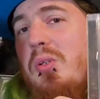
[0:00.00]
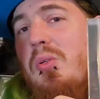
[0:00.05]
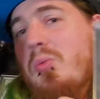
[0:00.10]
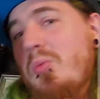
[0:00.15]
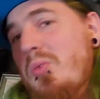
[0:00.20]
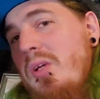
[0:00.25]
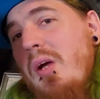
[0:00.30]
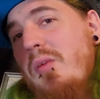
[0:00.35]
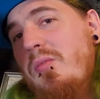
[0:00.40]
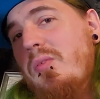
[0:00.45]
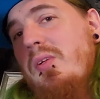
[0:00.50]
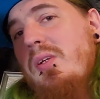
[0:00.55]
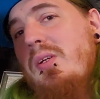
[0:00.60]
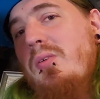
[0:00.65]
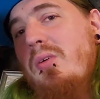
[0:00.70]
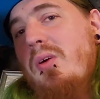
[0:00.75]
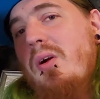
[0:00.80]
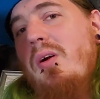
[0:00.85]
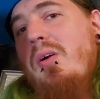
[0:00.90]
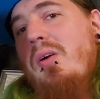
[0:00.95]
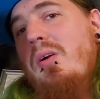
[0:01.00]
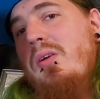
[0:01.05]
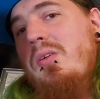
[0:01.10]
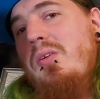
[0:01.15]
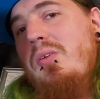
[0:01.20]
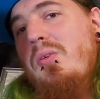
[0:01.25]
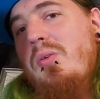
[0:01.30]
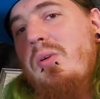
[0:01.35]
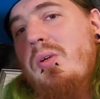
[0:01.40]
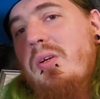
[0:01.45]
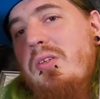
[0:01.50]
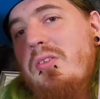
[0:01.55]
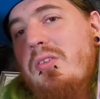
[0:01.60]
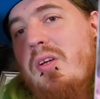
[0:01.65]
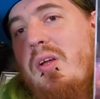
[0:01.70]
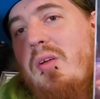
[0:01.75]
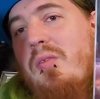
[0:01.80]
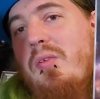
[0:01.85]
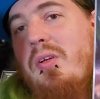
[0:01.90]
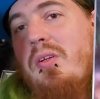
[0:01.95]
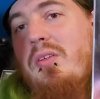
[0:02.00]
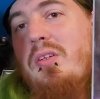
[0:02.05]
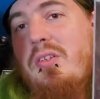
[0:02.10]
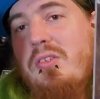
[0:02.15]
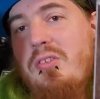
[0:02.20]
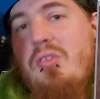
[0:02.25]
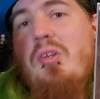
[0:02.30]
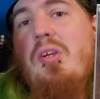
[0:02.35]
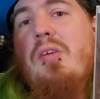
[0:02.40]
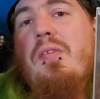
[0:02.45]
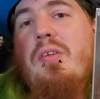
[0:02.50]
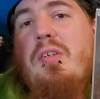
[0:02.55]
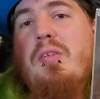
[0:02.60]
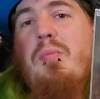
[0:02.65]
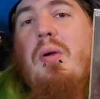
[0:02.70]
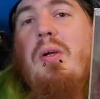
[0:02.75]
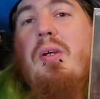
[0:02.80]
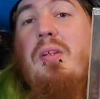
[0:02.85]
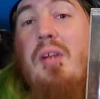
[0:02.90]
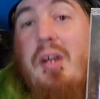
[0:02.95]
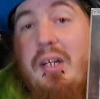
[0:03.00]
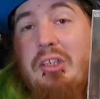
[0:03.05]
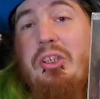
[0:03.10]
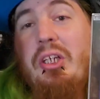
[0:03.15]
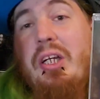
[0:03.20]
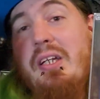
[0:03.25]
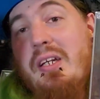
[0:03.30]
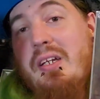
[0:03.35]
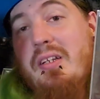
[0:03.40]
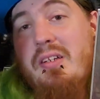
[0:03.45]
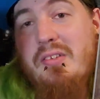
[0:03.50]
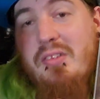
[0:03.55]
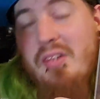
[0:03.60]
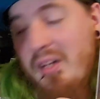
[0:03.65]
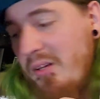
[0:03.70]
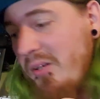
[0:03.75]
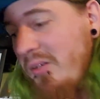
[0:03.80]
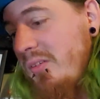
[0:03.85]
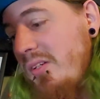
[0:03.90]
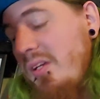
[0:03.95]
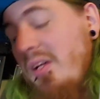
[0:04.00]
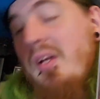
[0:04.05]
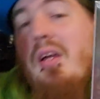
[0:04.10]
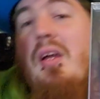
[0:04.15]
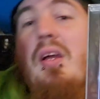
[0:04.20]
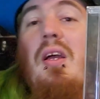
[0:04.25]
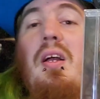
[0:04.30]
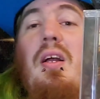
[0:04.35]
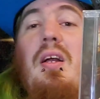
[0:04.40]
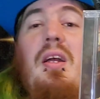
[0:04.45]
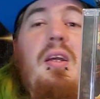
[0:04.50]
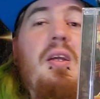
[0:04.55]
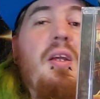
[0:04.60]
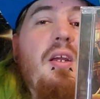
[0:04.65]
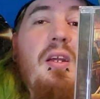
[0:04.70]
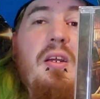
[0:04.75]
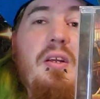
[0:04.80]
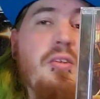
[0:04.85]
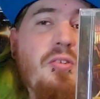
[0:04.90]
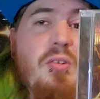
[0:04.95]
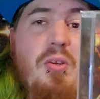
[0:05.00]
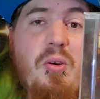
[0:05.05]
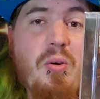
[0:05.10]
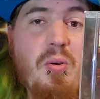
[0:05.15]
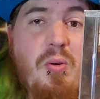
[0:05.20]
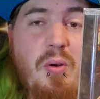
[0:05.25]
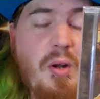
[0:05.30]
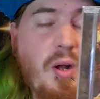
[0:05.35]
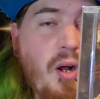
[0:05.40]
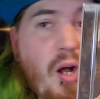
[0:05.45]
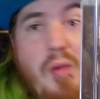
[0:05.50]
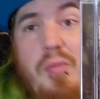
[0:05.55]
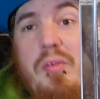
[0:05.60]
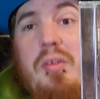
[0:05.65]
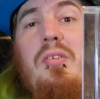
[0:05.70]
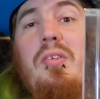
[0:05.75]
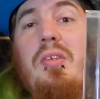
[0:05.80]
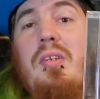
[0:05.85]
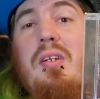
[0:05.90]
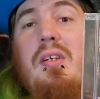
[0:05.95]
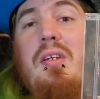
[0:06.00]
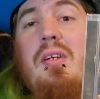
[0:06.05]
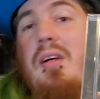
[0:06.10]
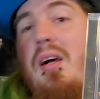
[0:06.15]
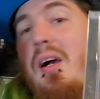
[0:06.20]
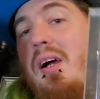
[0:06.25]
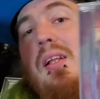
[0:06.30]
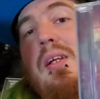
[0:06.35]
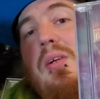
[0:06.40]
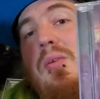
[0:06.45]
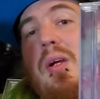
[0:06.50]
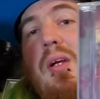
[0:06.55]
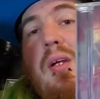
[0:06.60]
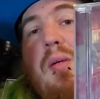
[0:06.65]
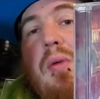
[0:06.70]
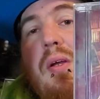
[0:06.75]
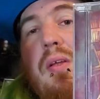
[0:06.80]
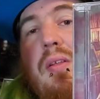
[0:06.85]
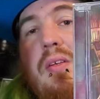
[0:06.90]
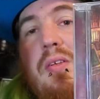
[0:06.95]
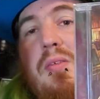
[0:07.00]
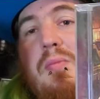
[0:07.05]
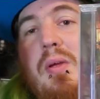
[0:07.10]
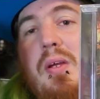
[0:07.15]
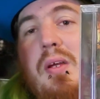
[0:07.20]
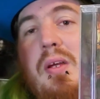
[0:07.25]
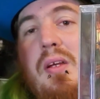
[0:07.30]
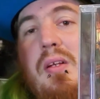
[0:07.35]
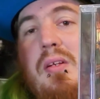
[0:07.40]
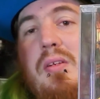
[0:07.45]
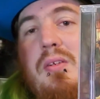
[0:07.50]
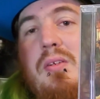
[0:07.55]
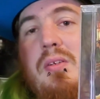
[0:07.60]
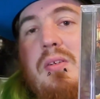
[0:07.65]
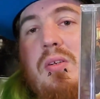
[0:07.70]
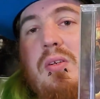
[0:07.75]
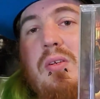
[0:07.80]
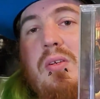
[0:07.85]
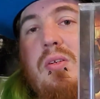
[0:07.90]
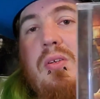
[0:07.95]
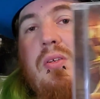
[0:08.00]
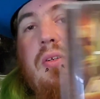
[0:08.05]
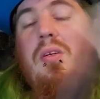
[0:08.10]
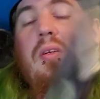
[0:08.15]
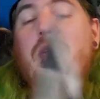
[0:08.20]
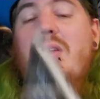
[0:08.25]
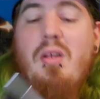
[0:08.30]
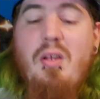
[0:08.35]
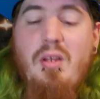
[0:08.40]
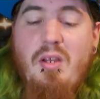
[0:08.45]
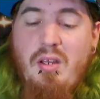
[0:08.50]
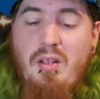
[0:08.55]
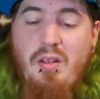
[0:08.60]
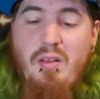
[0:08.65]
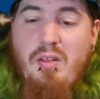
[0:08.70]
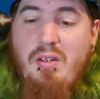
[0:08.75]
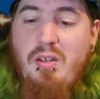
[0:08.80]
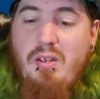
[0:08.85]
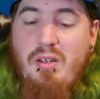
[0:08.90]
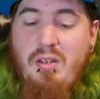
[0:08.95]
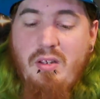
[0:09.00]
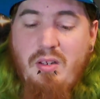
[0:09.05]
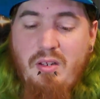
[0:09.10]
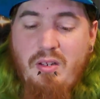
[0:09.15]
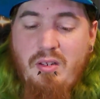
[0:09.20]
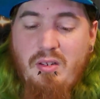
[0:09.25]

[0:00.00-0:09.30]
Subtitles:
definitely are doing yourself a disservice by not checking this out. So obviously, highly recommend this band. The